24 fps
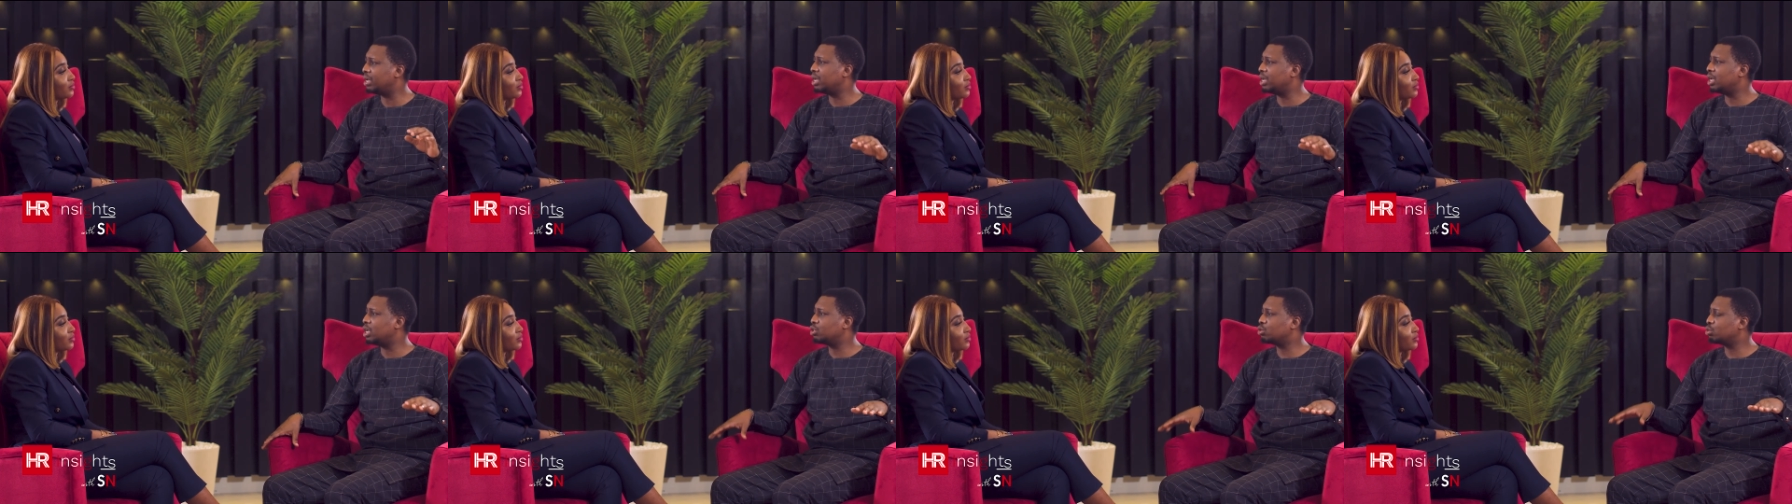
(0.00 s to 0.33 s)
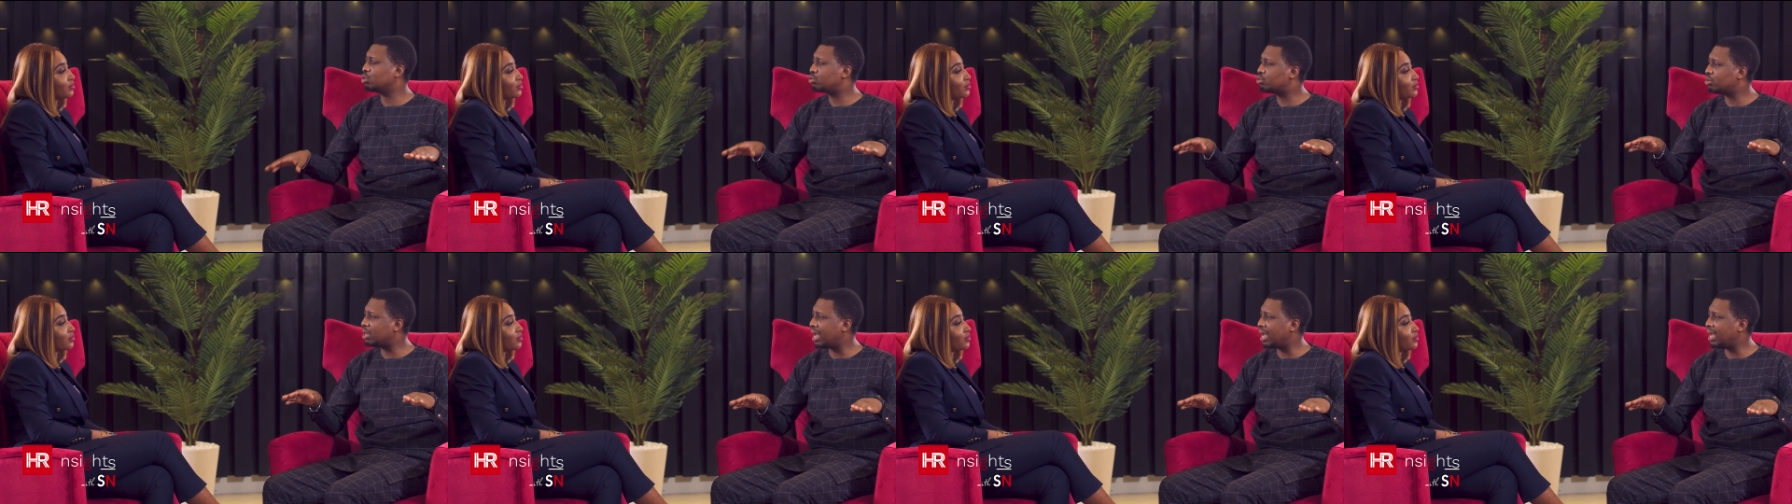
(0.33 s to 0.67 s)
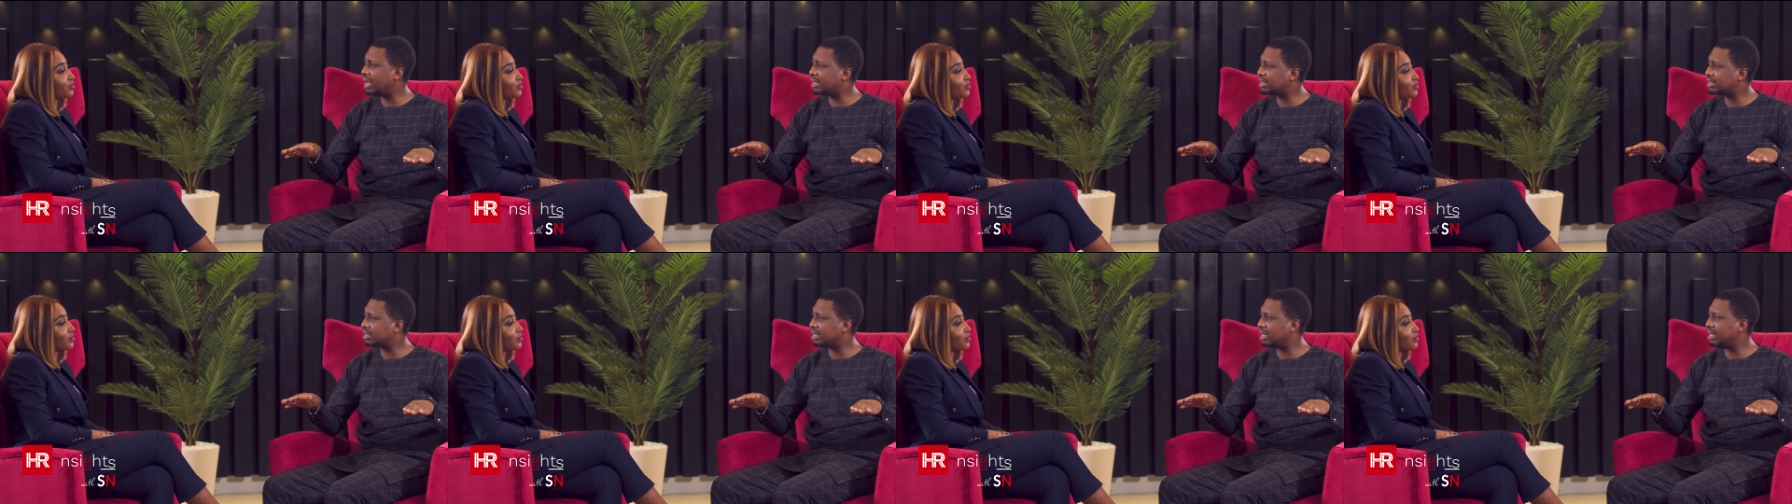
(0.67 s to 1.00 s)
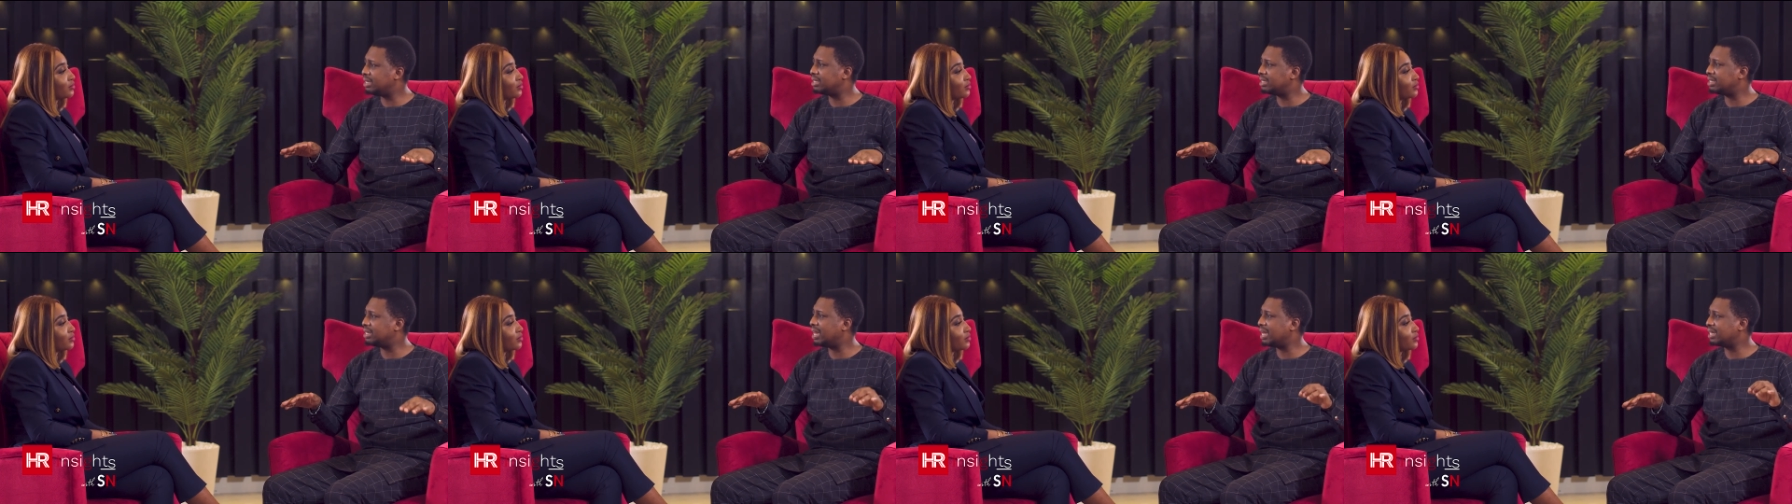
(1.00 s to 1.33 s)
So to that
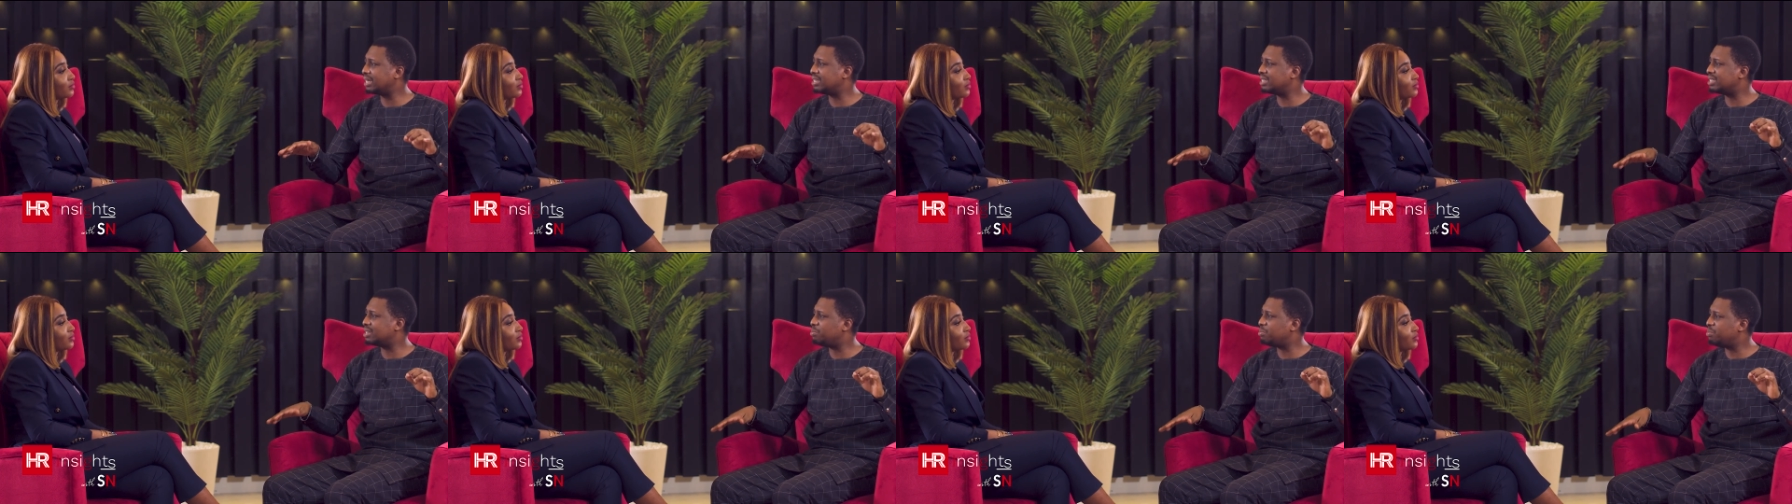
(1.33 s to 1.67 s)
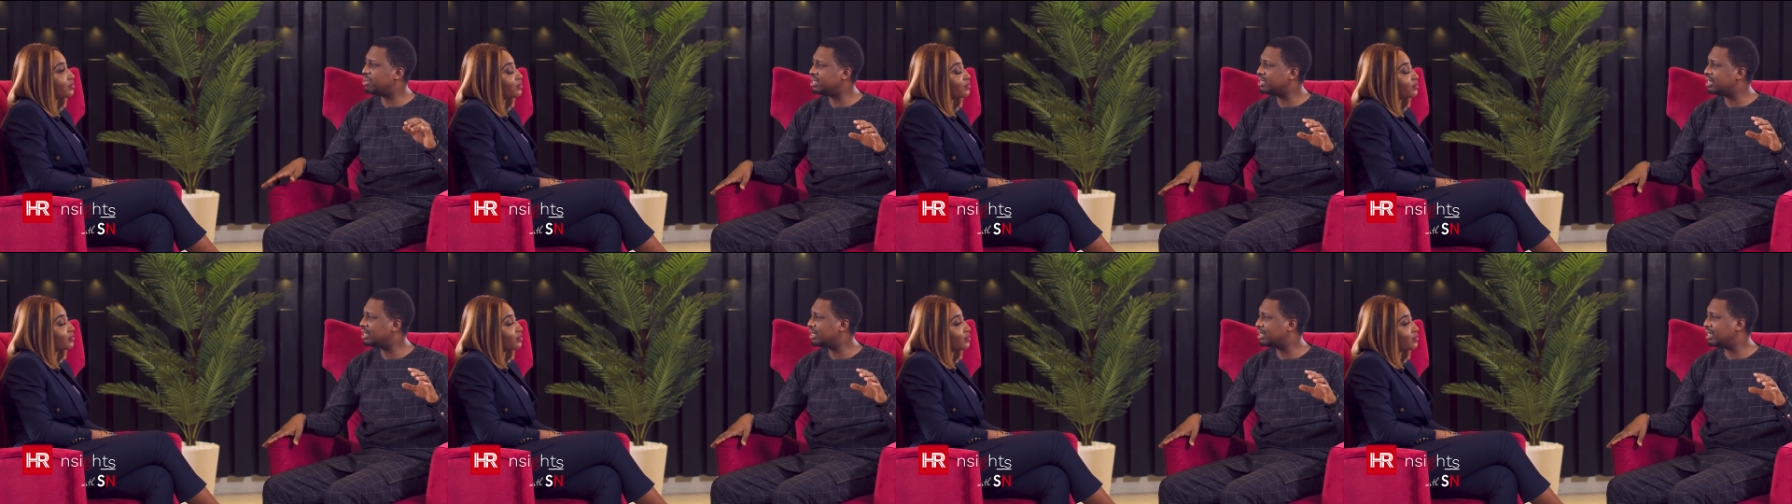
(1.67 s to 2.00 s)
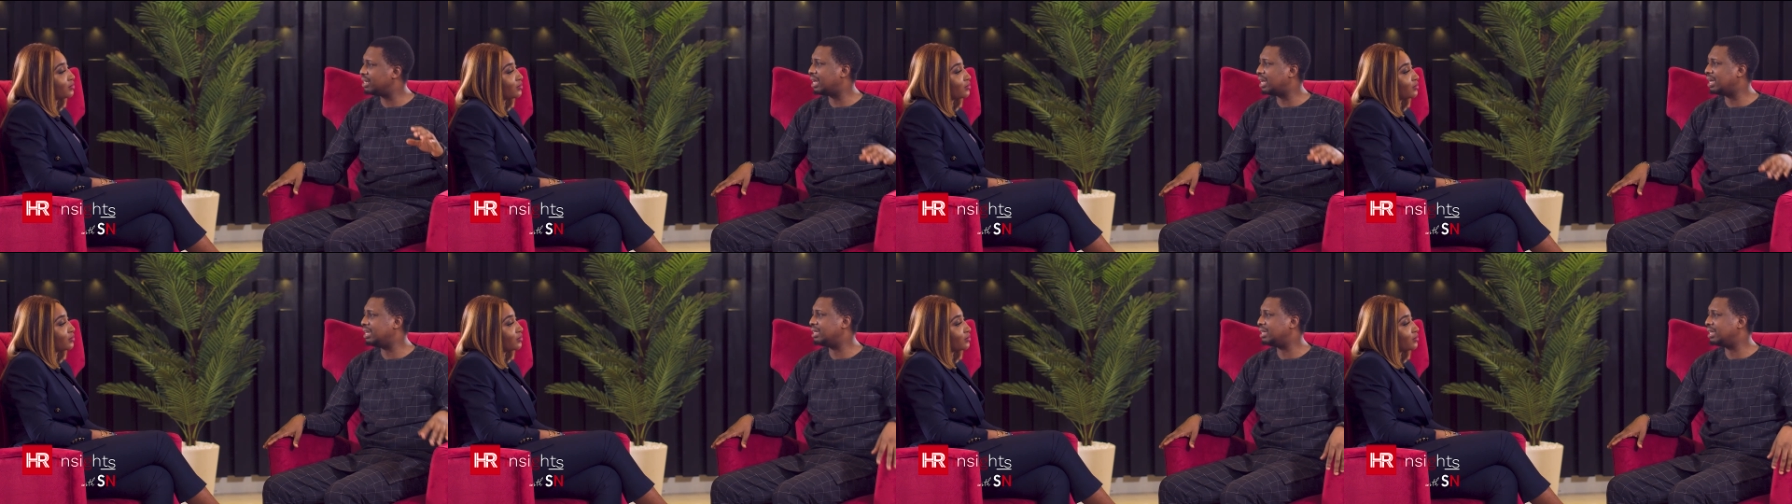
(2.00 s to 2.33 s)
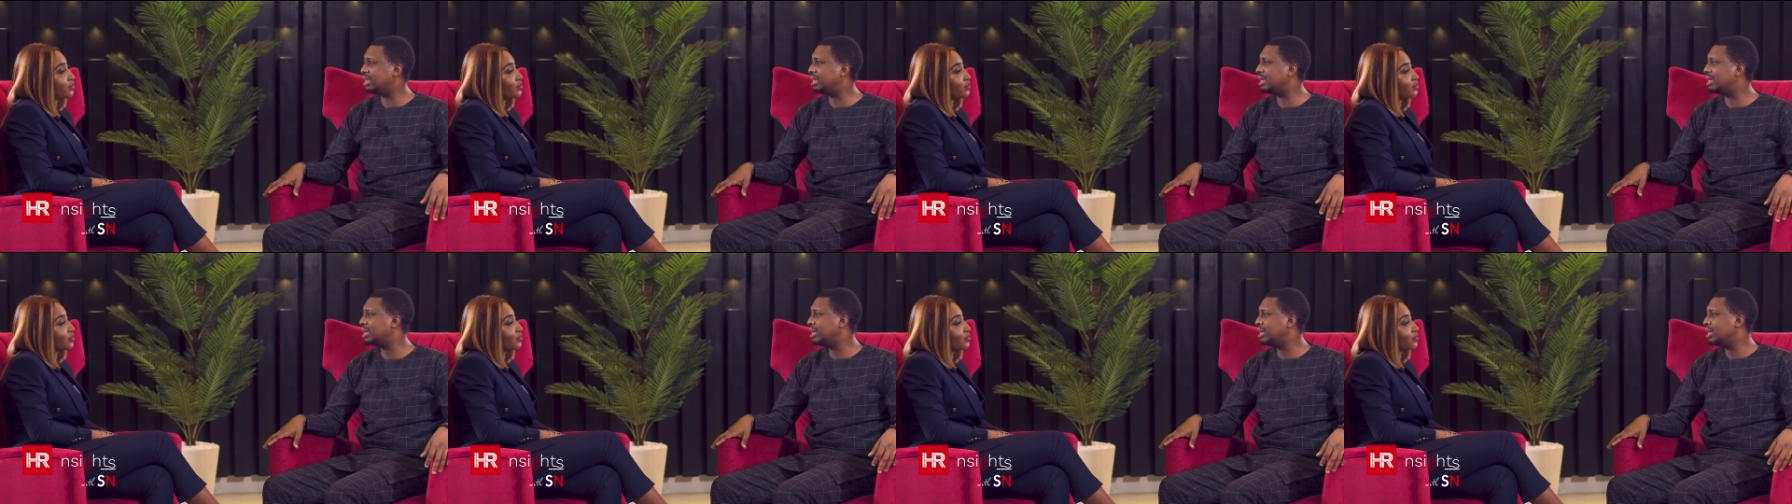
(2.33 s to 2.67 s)
extent, that is the basic thing I
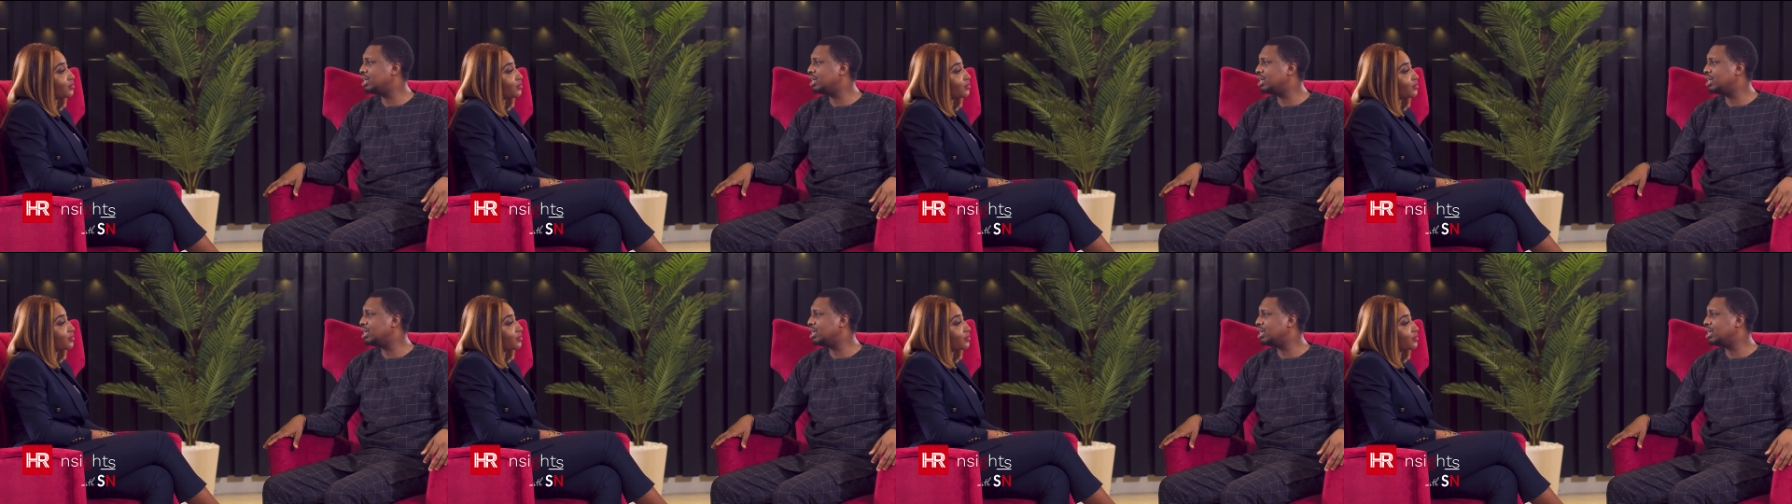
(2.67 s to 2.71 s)
think